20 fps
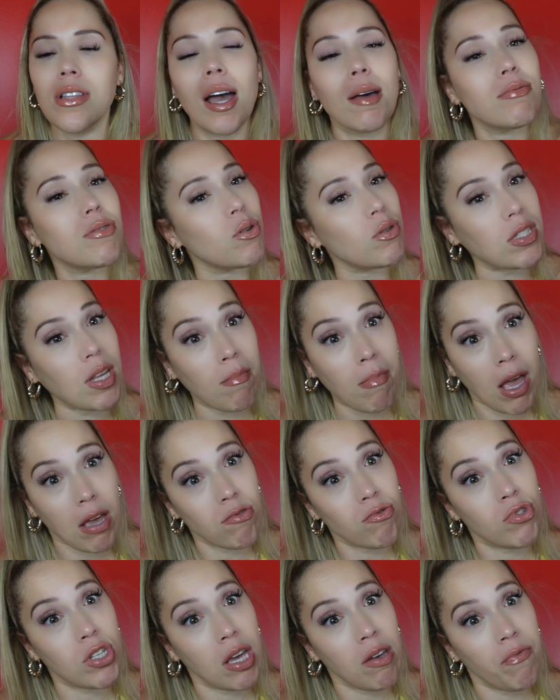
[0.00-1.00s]
I was gonna say
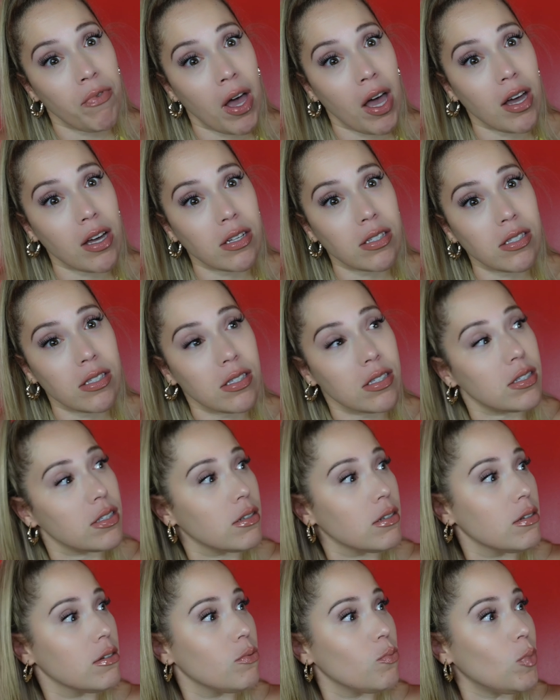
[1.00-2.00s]
Michael J. Fox.
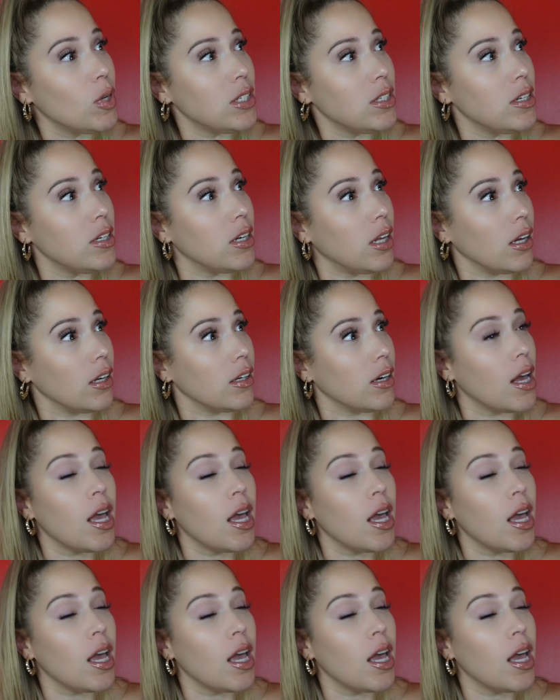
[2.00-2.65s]
What the name?